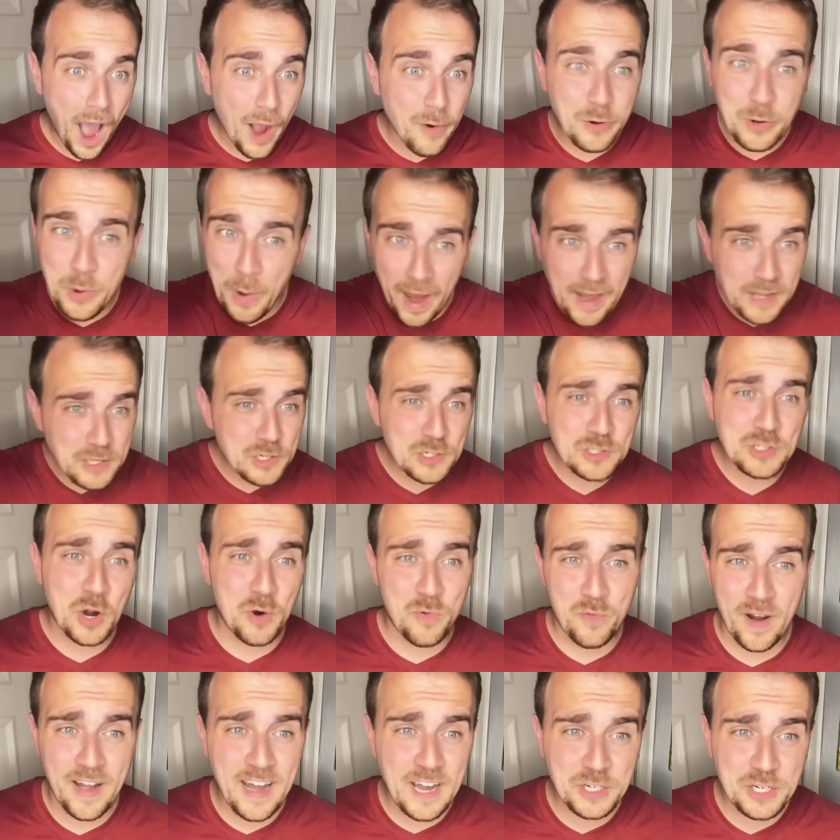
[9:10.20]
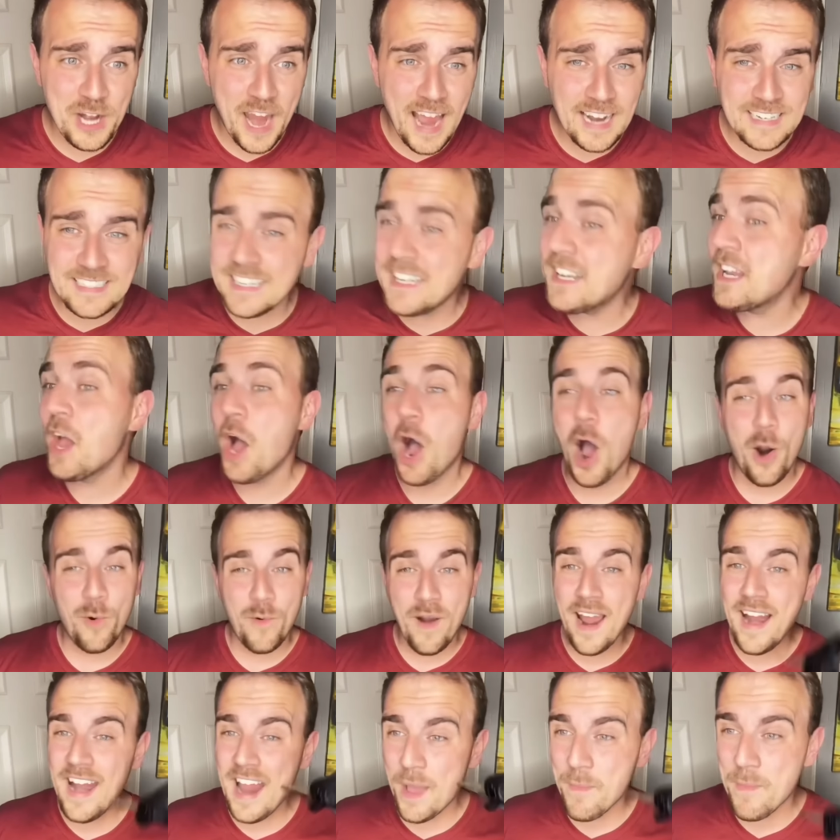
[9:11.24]
you ate yours already, Jackson? All
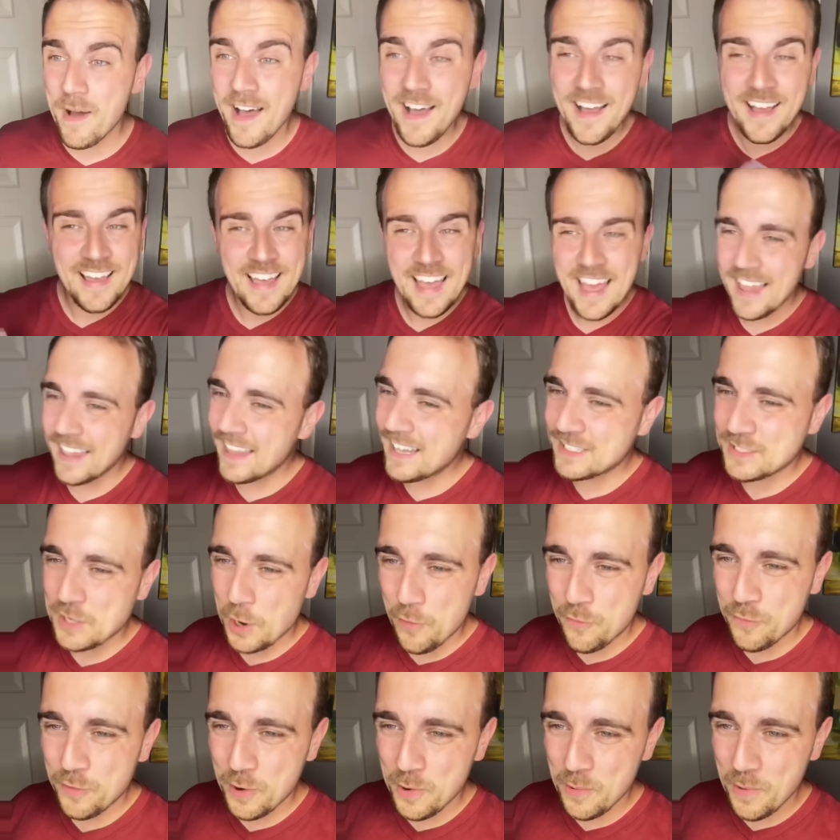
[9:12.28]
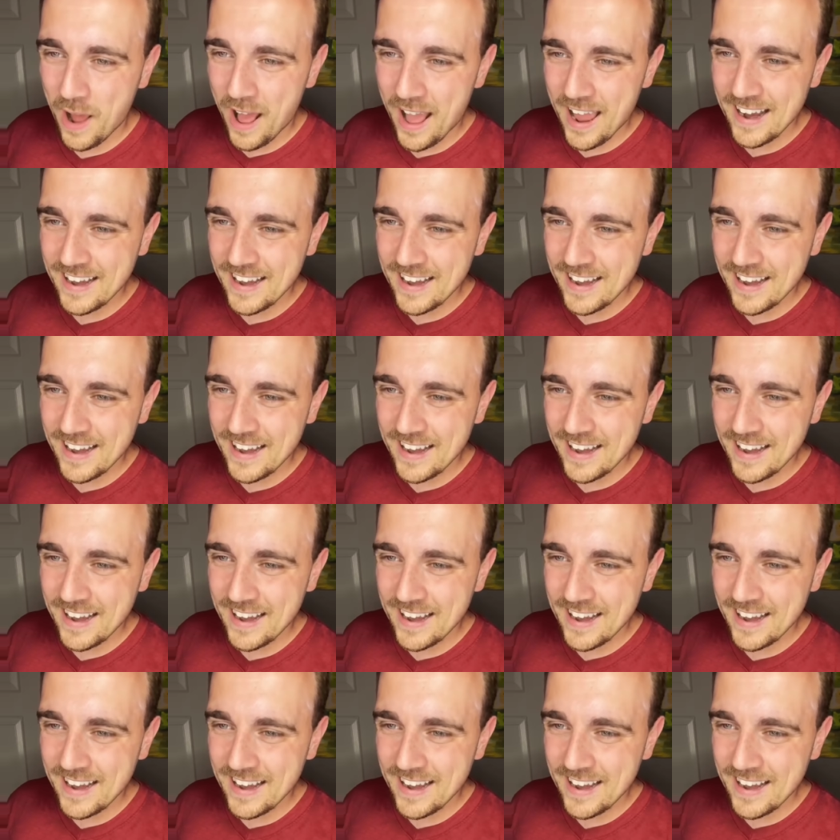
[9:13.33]
right, Emma. Let's go for a ride.